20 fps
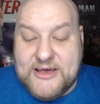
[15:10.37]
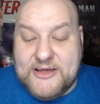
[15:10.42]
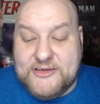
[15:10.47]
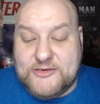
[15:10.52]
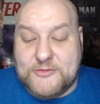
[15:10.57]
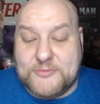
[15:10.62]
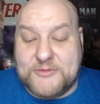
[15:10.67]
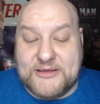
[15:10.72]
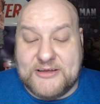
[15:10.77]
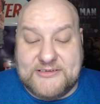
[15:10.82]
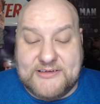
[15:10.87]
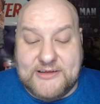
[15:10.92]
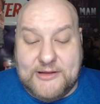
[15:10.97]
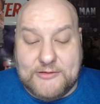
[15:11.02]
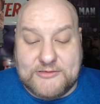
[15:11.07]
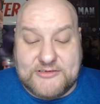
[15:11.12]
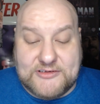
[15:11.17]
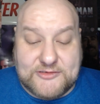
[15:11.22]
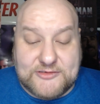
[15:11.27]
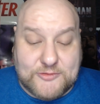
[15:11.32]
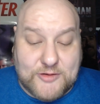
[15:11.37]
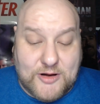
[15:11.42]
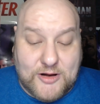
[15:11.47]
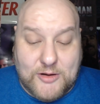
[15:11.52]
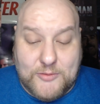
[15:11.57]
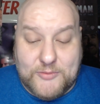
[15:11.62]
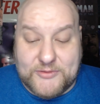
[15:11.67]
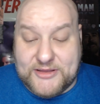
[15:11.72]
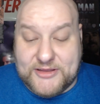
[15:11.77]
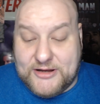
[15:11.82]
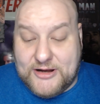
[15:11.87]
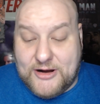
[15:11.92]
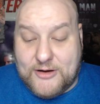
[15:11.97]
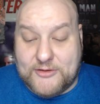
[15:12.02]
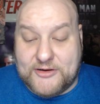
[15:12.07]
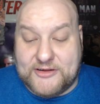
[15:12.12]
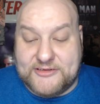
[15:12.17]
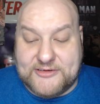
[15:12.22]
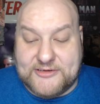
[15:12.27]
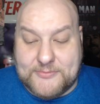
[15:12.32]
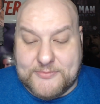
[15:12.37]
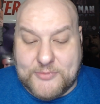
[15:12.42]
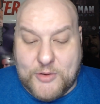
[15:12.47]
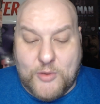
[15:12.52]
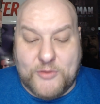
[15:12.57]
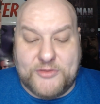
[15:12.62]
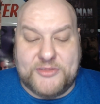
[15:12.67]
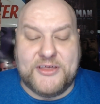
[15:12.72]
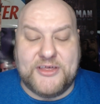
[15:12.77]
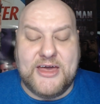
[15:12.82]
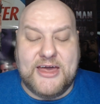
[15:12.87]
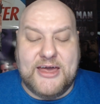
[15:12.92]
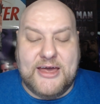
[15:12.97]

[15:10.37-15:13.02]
Jim continues to struggle with the guard until both